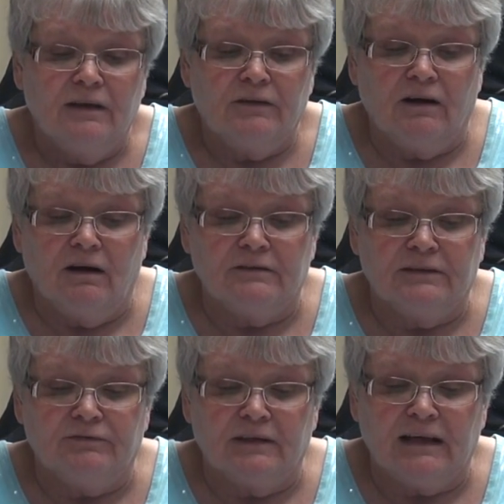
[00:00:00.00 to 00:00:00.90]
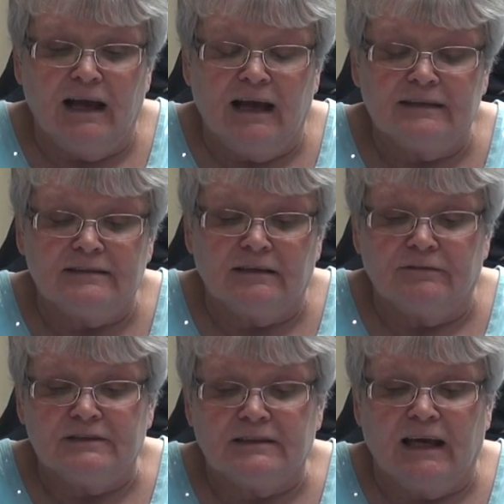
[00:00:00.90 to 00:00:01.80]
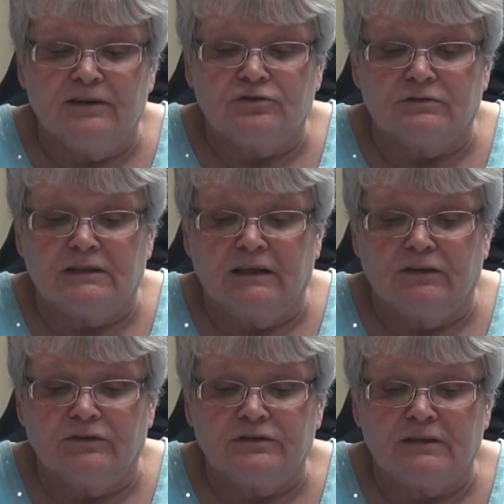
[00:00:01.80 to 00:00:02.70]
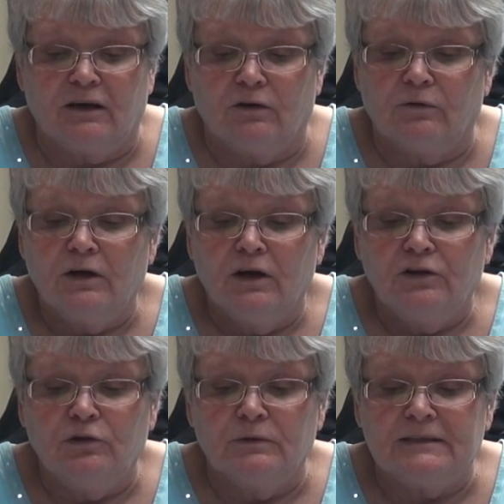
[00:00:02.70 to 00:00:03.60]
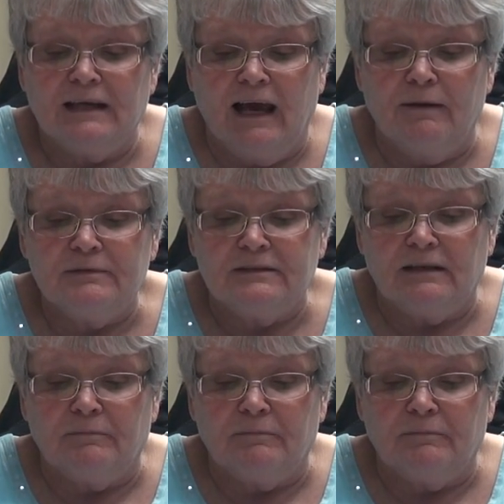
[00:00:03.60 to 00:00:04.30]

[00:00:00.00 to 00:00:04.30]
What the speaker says: They're all different kinds of schedules here. So you would times the